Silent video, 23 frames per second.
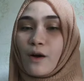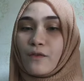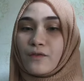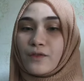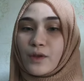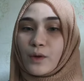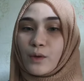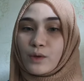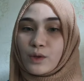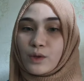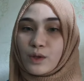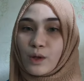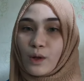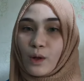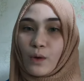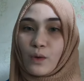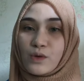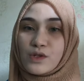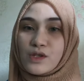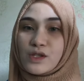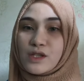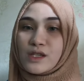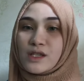of noun
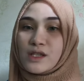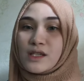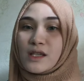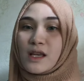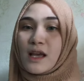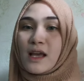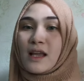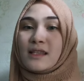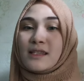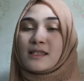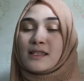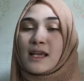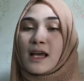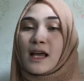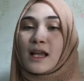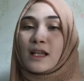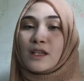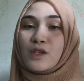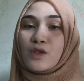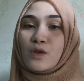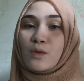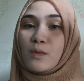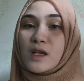clause
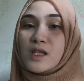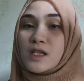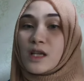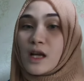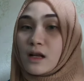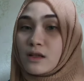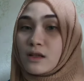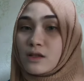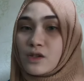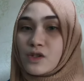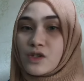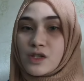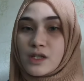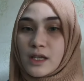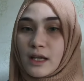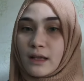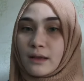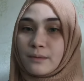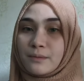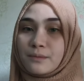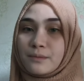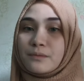that you must understand.